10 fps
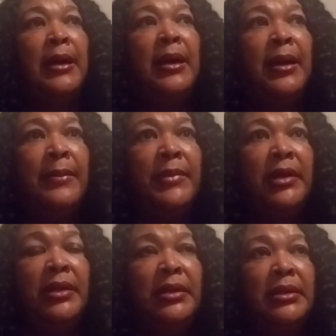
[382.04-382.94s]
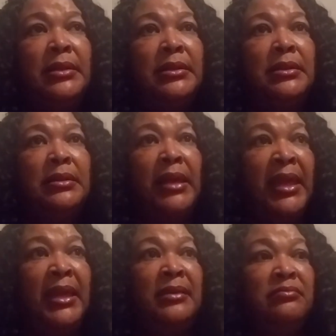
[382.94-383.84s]

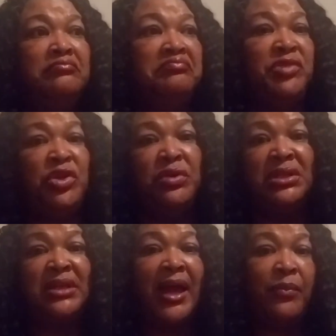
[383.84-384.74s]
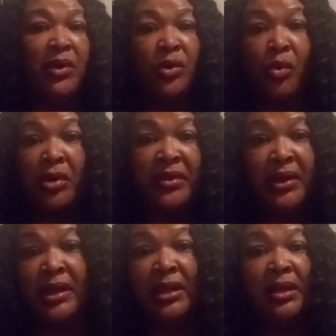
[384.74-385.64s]
And you decide what order
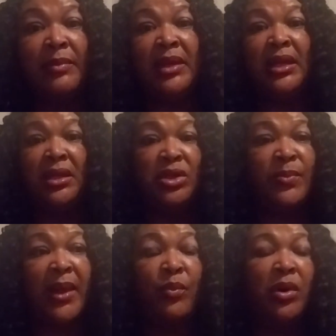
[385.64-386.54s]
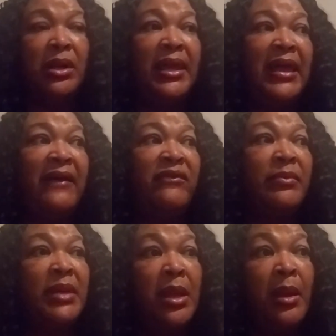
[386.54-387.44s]
they're going to come in. You might want to have
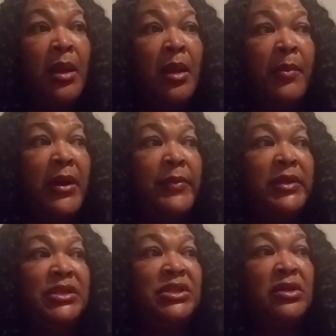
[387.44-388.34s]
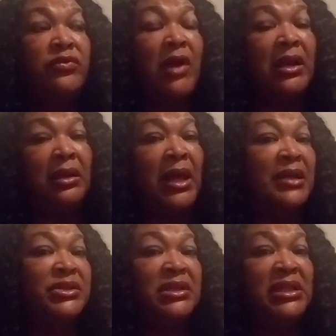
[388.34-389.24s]
them published
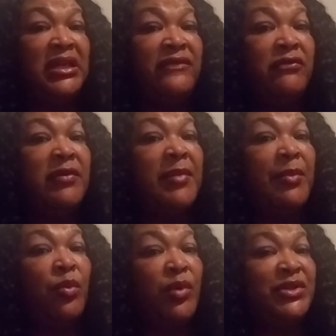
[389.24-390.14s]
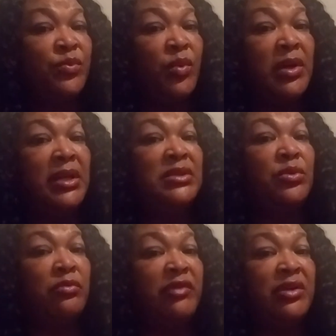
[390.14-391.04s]
chronologically if you remember which ones
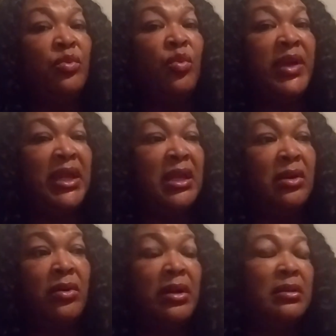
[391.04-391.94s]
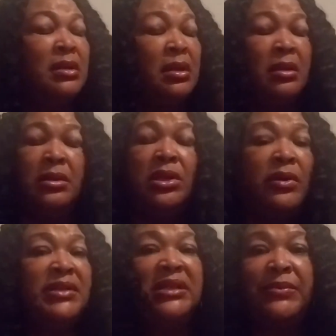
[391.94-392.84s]
were written when, or, you
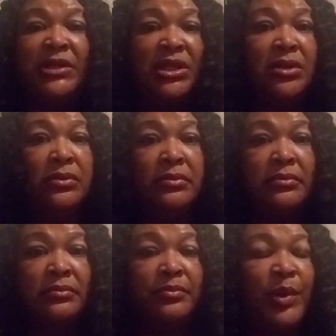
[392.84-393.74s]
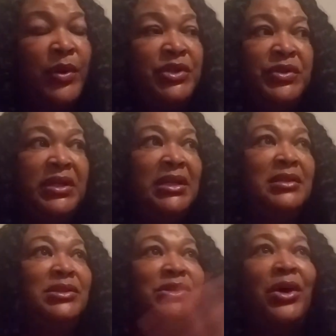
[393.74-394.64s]
know, it's up to you. Poetry
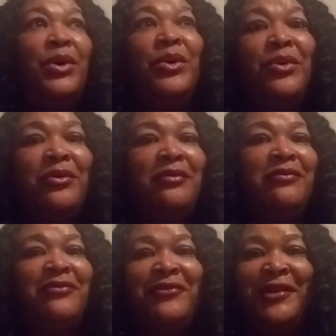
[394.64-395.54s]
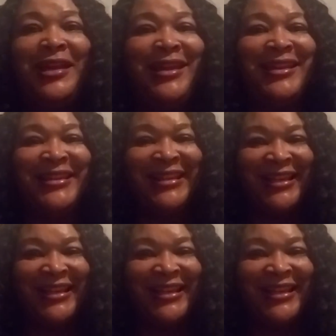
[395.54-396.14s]
is so free.